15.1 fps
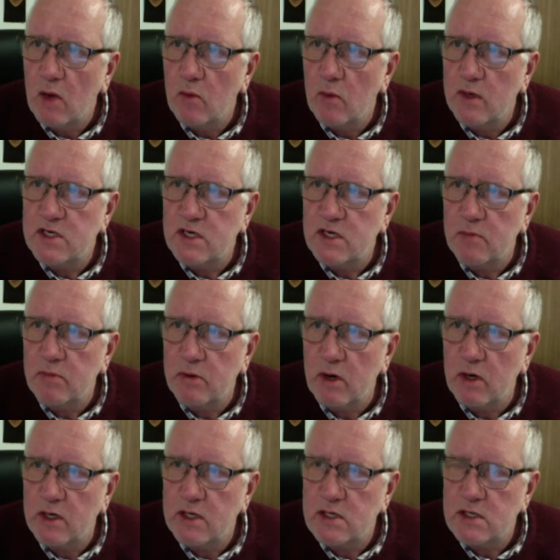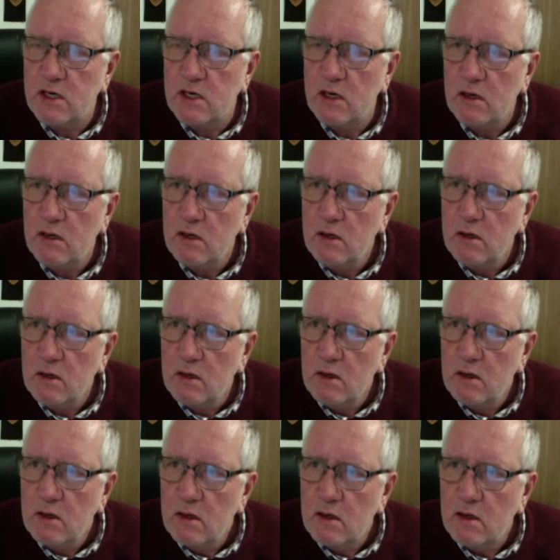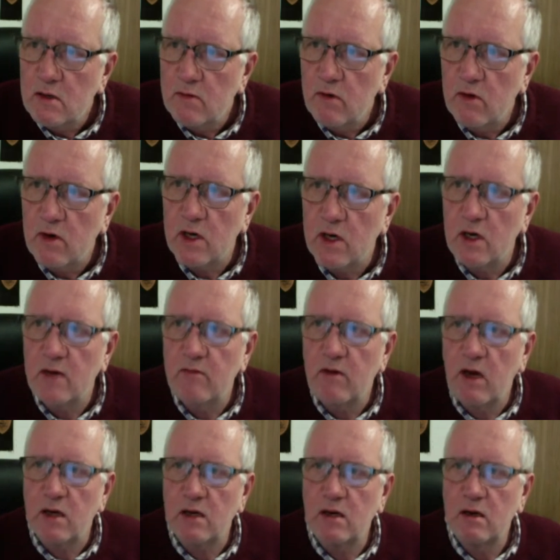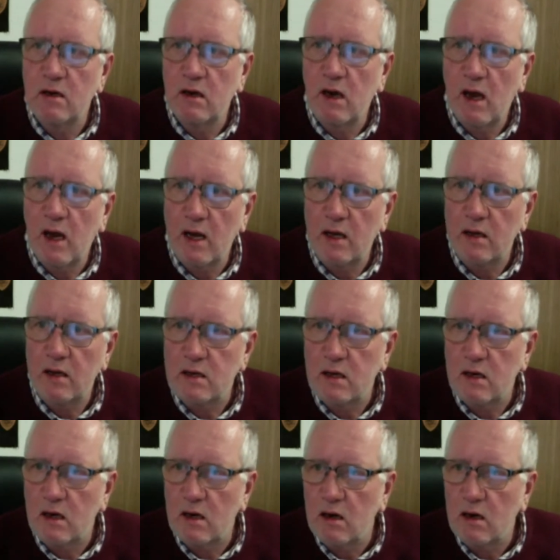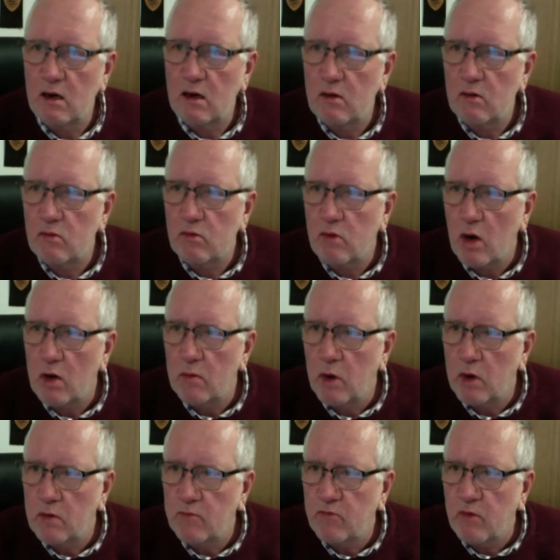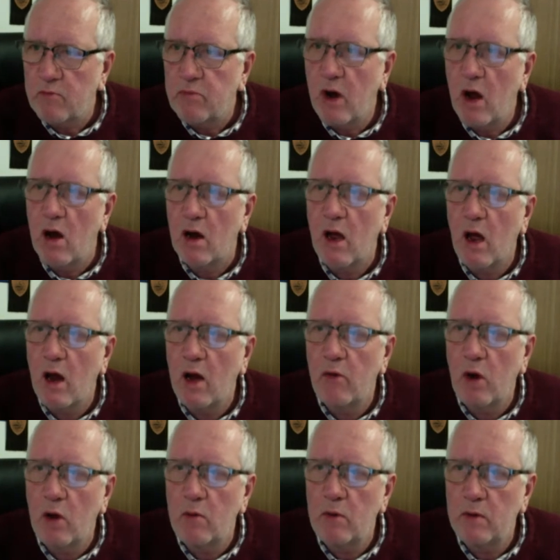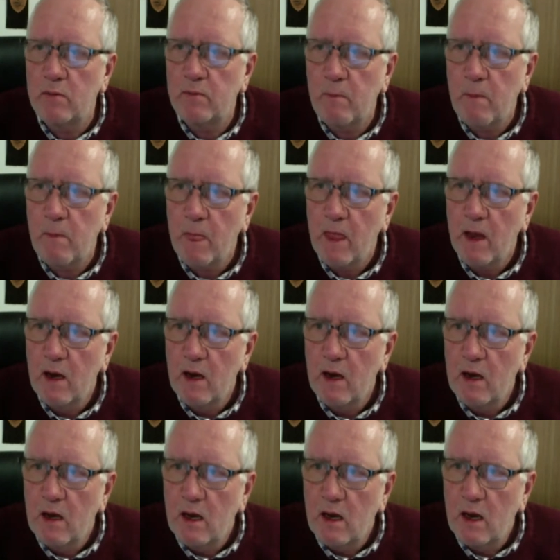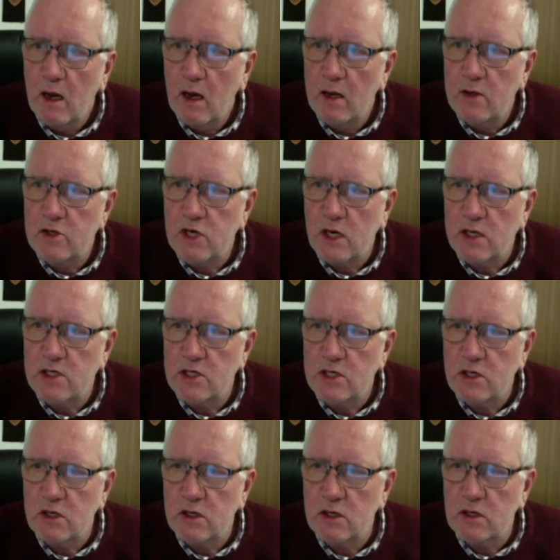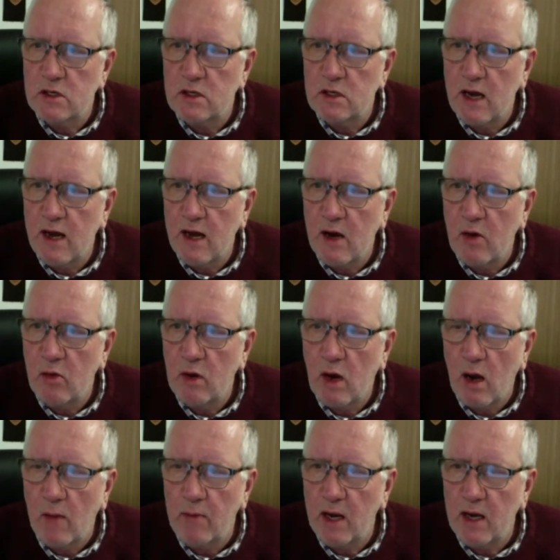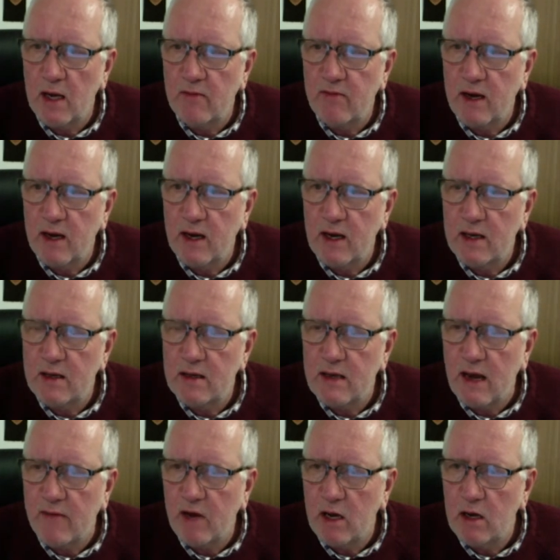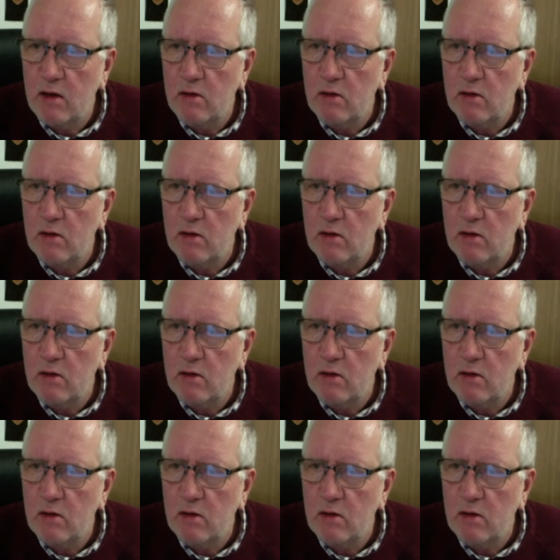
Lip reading: Whiskey Priest. Very good evening. And Roman from Prague. Hi, Roman. And Jason down, I believe, in Devon.